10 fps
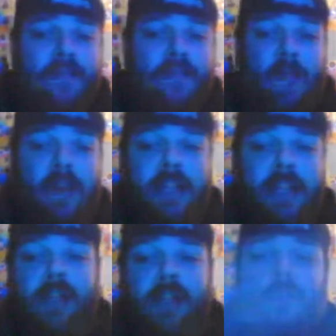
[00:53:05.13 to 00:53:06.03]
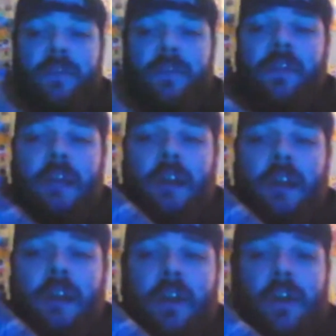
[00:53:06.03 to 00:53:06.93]
the American talent over
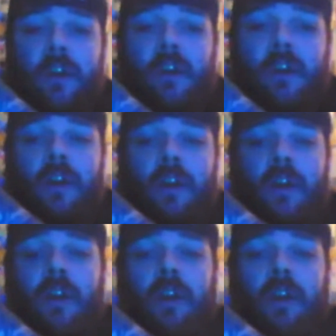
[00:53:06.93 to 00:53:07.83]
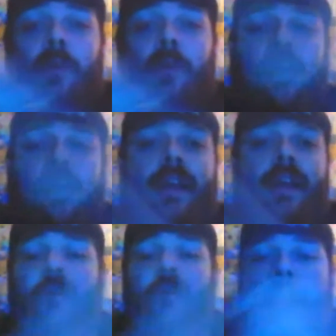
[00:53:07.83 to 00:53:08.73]
there. And we could
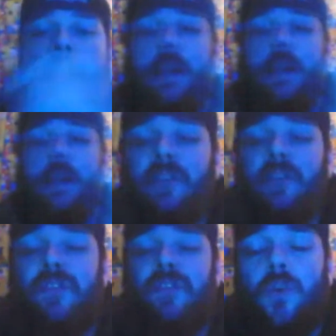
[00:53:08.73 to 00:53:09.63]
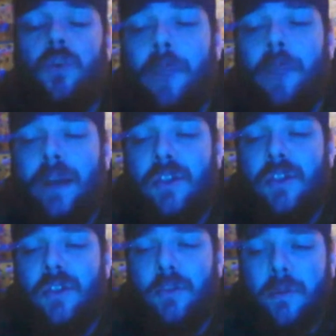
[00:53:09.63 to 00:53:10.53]
keep swapping it up. There's so
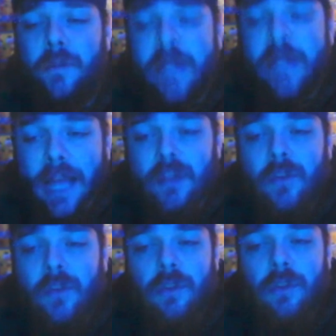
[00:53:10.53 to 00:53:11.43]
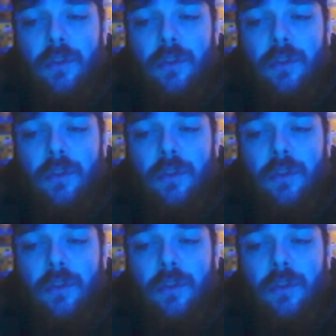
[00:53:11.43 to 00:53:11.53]
much potential.